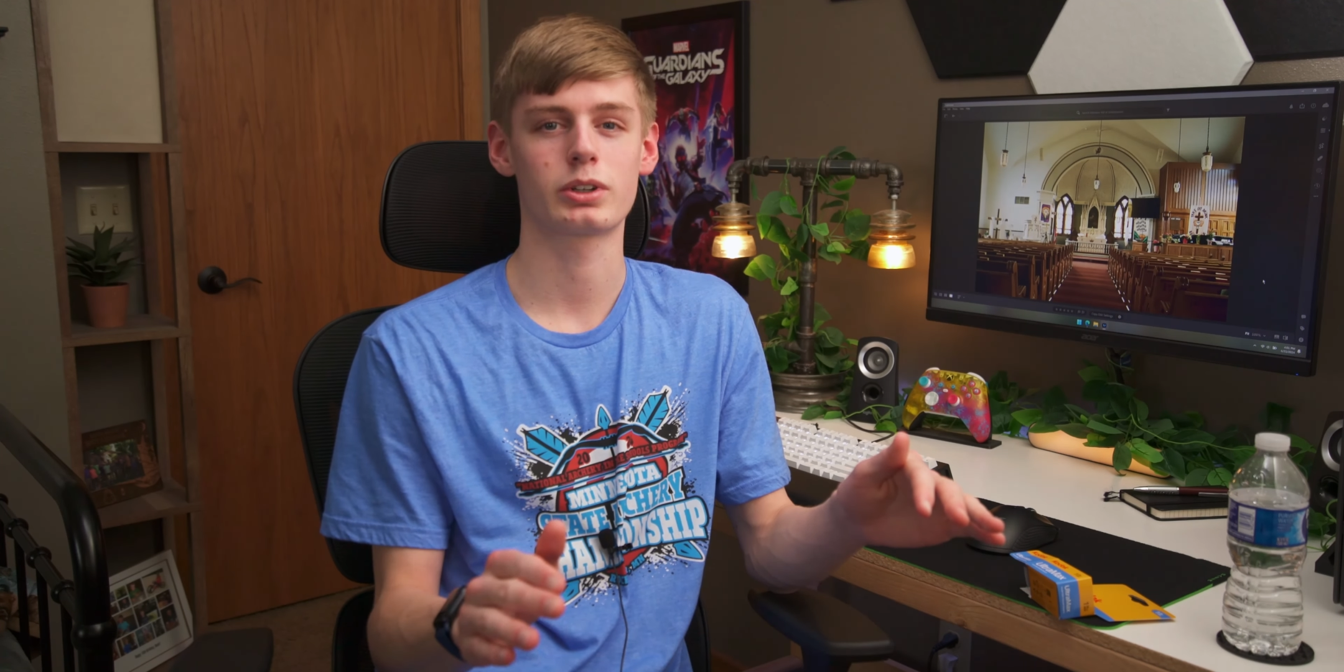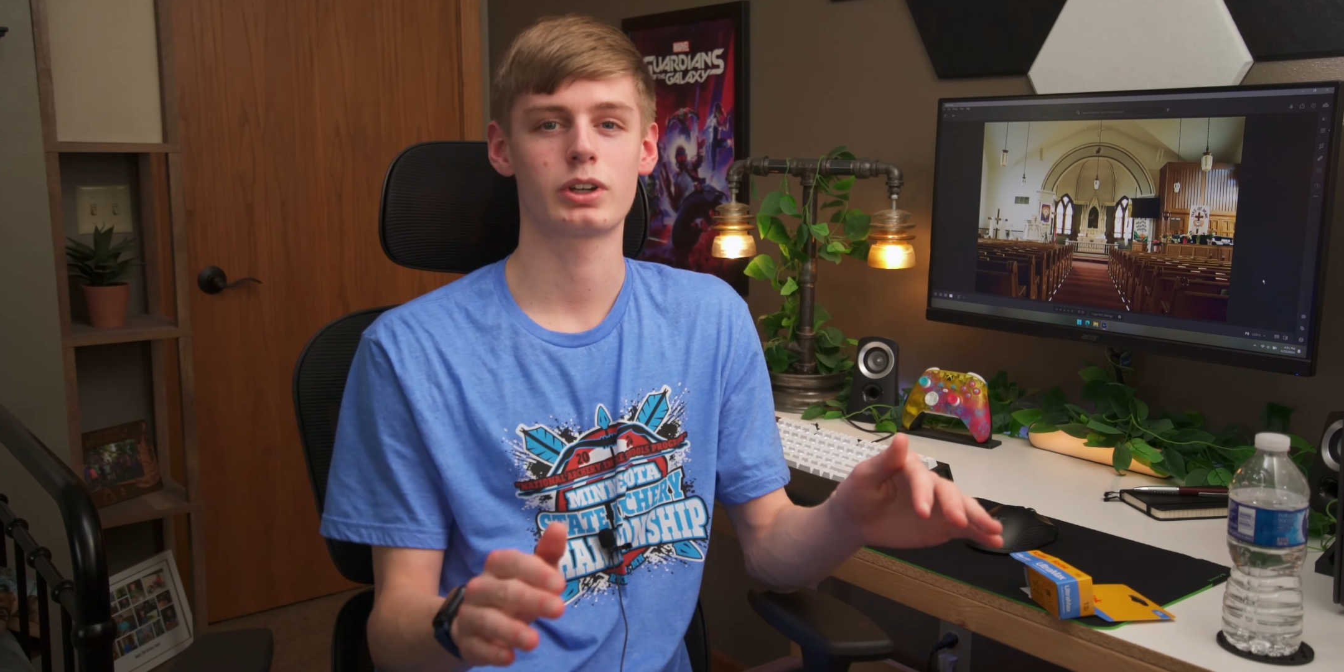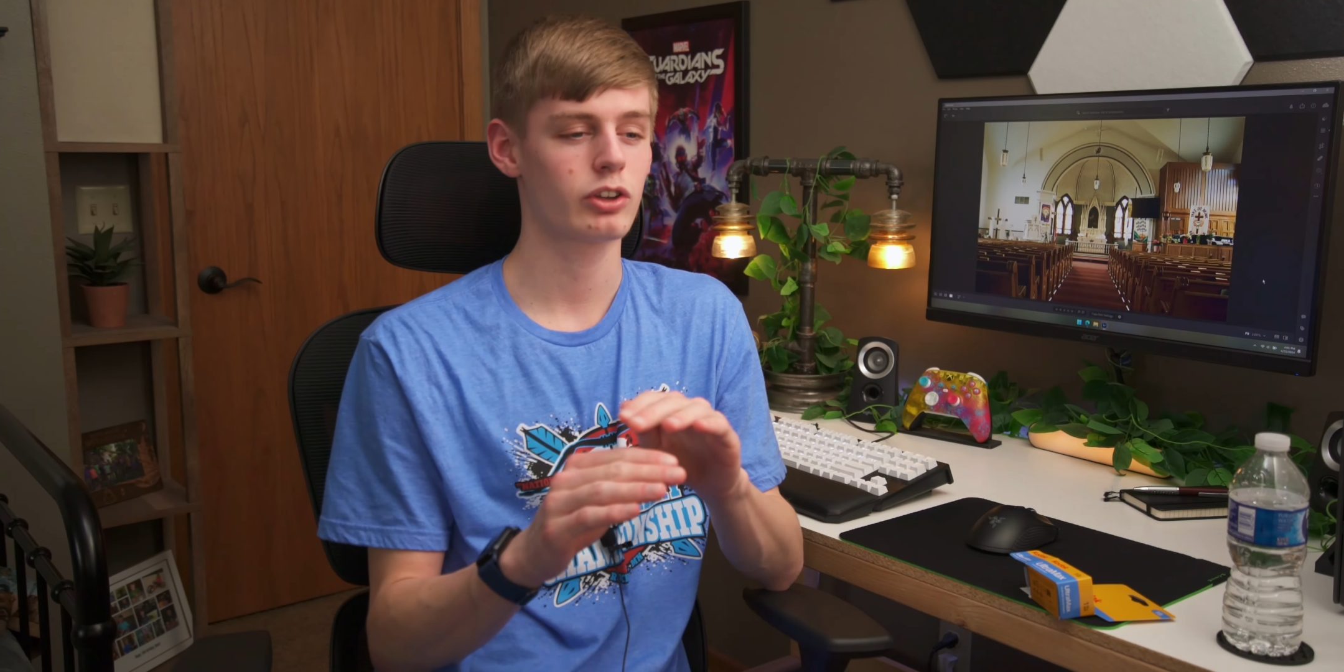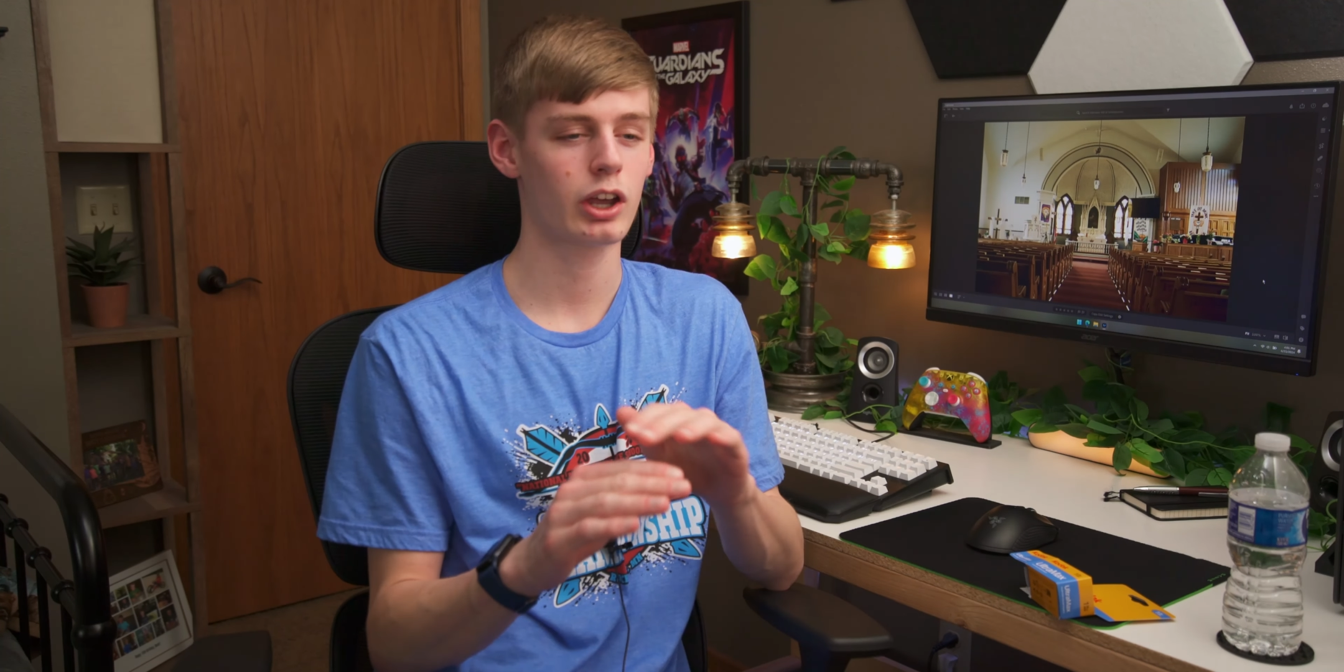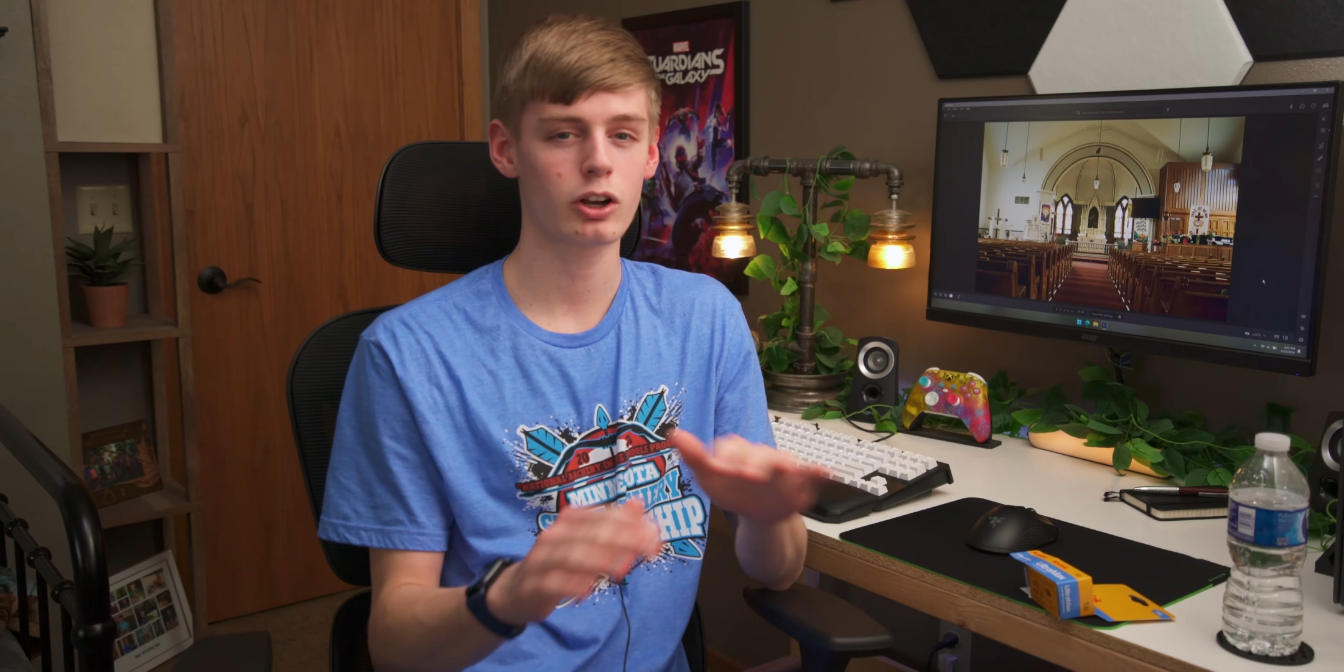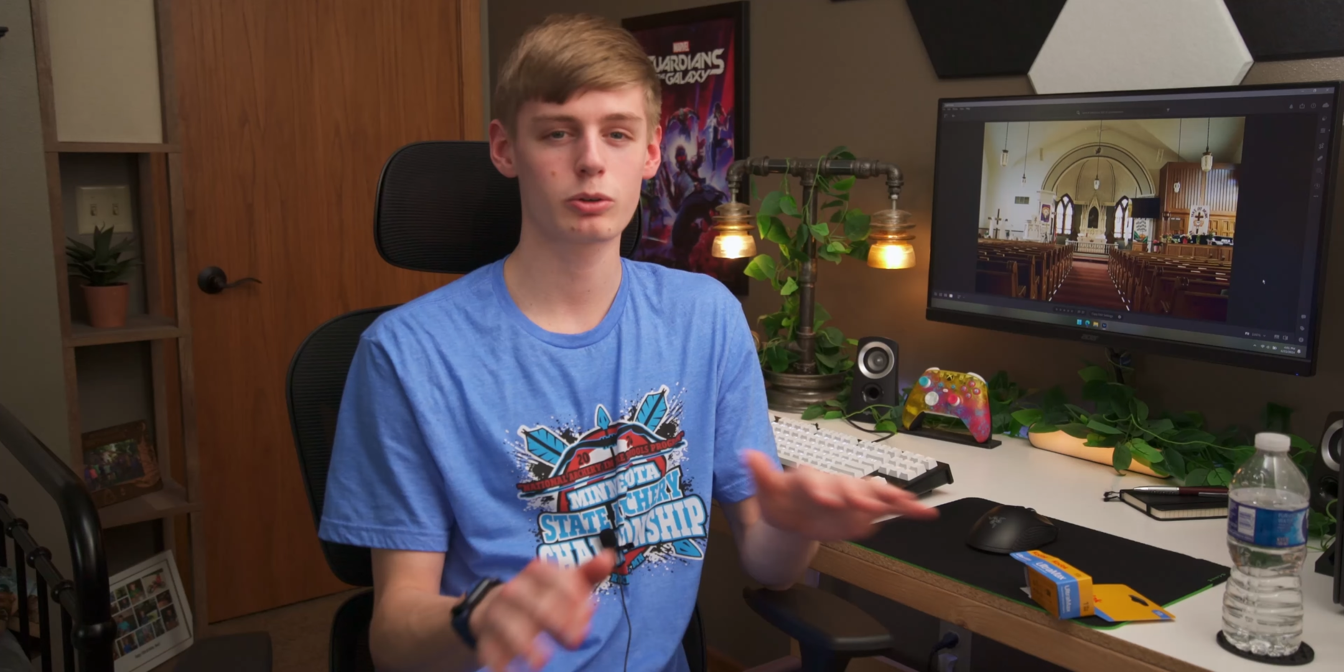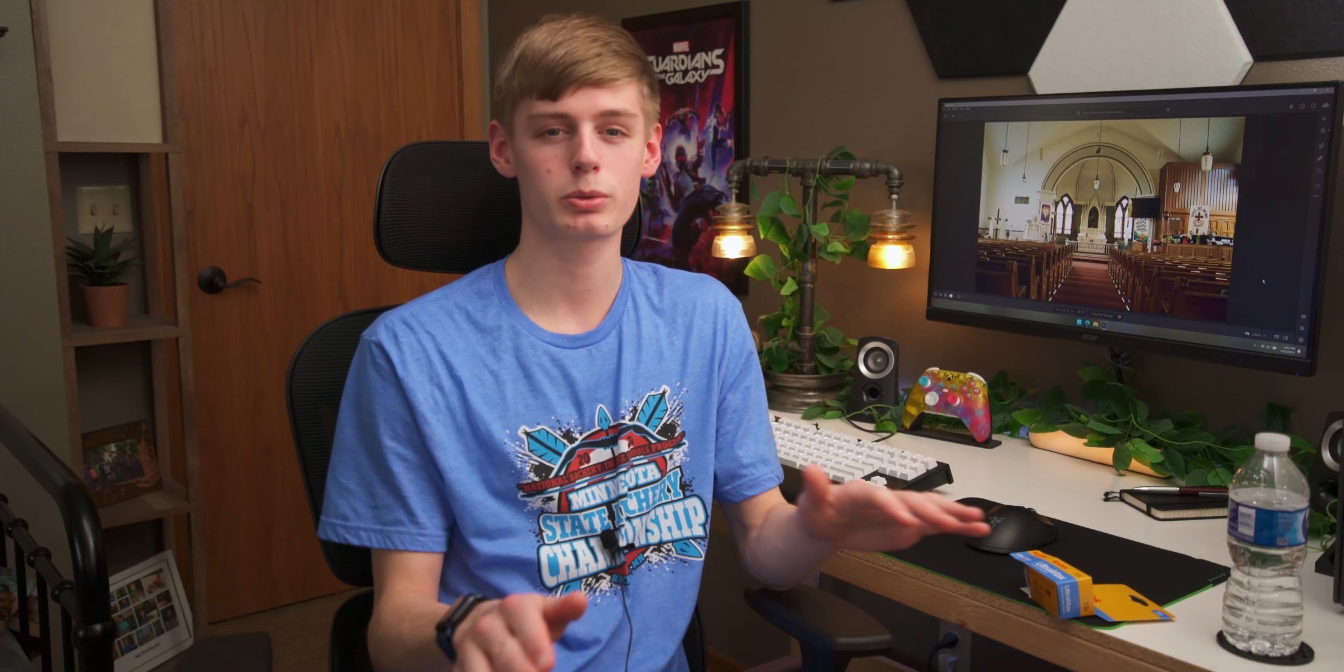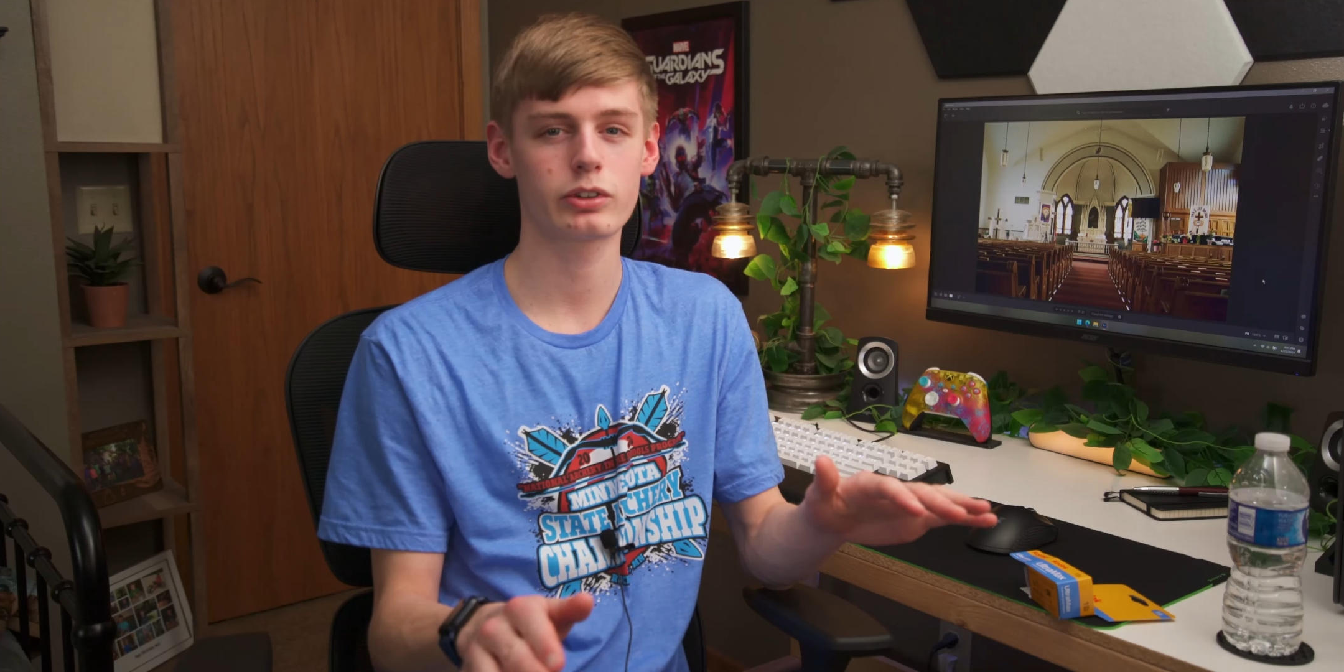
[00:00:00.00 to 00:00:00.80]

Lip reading: Terrible